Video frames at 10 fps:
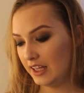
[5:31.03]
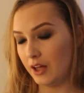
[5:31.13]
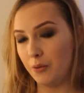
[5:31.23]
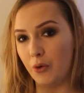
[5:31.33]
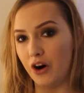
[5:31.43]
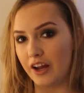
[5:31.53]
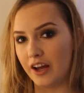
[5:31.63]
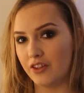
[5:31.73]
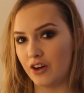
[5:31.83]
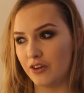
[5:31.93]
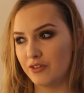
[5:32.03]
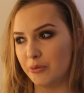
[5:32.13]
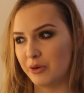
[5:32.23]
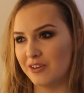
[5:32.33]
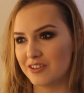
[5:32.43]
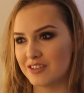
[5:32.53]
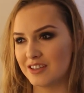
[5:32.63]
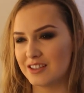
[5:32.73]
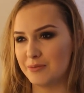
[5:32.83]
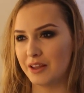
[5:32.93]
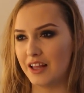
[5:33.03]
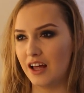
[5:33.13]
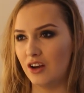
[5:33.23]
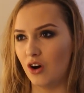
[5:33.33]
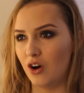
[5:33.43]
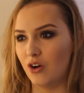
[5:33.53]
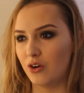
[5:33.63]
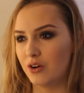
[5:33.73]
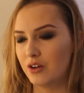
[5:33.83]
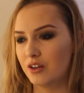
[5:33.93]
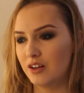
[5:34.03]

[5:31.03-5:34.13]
and what I thought of it, because it's been that long.